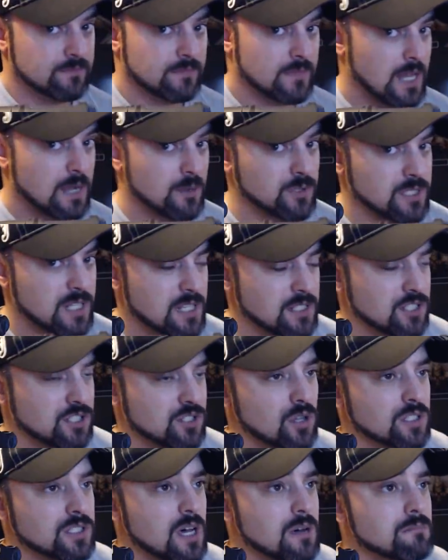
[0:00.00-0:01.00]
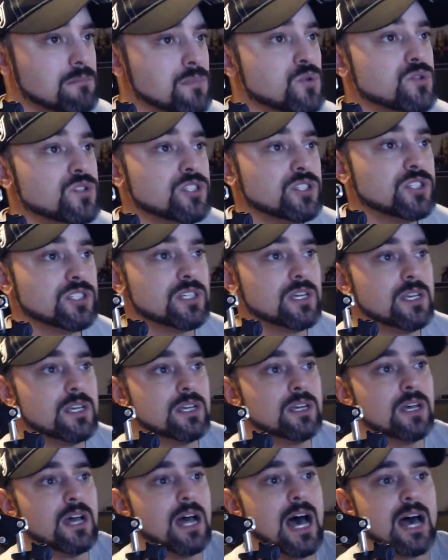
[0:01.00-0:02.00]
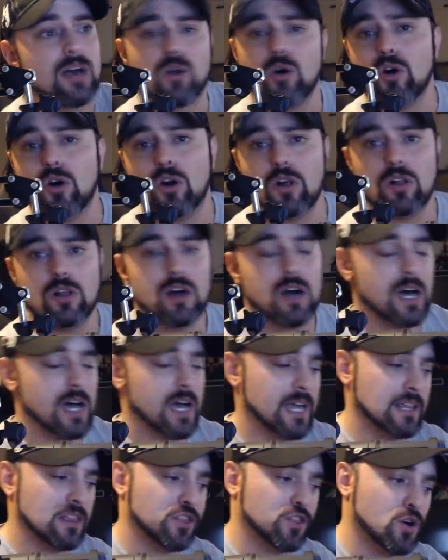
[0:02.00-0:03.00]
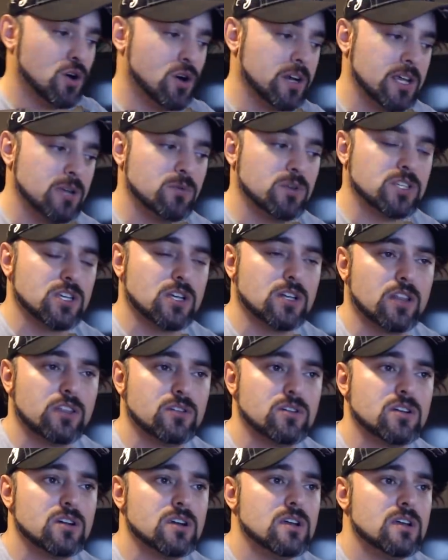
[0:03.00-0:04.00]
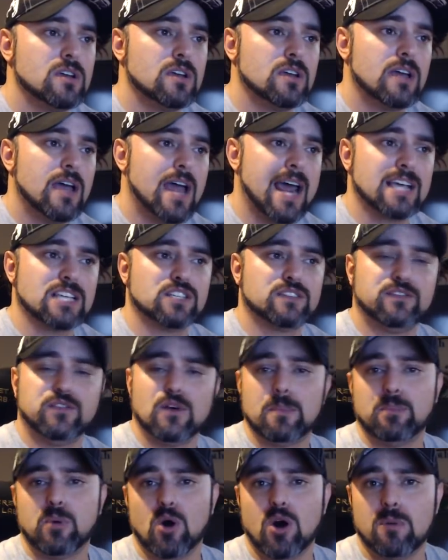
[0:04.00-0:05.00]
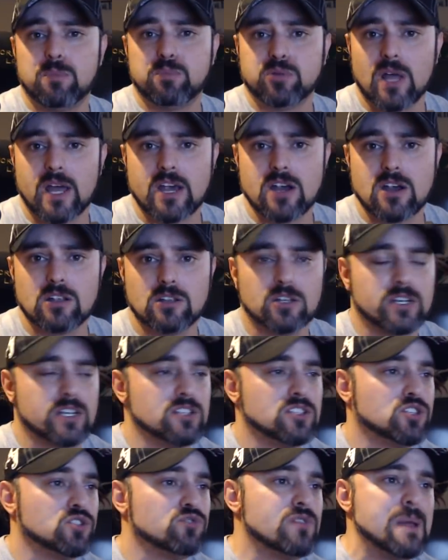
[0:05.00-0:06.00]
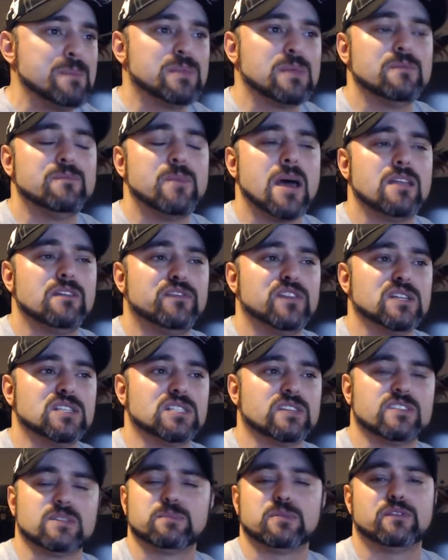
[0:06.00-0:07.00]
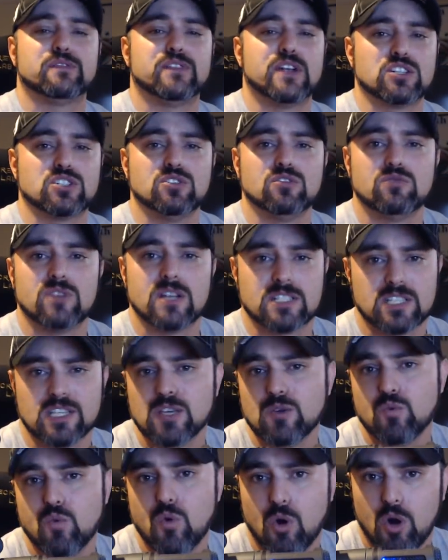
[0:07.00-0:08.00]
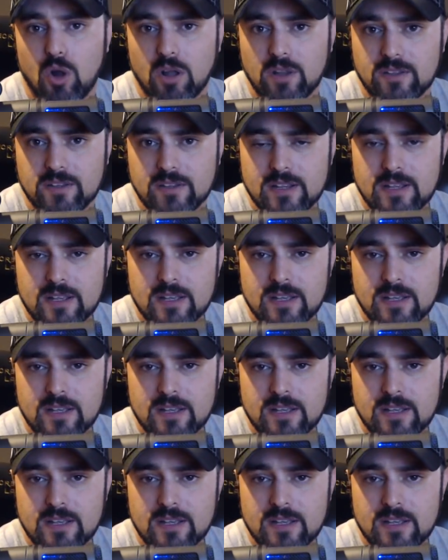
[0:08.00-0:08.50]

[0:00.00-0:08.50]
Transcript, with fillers: I was not sold on Moose at all. I thought he was another ex-football player looking to reap the benefits of the professional wrestling world.